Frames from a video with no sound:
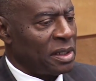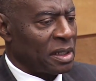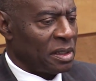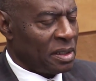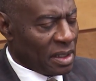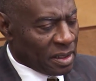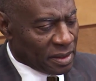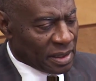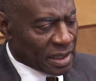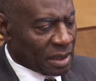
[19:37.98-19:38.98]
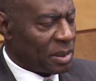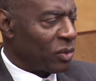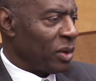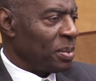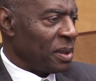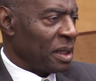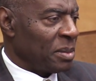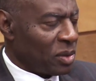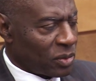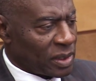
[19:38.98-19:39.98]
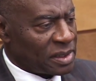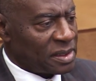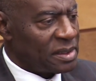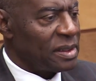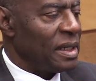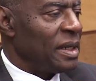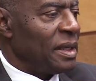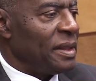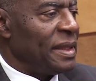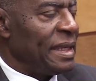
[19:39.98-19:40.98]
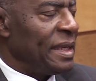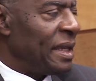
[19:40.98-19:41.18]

they can be crippled, they can be on crutches. The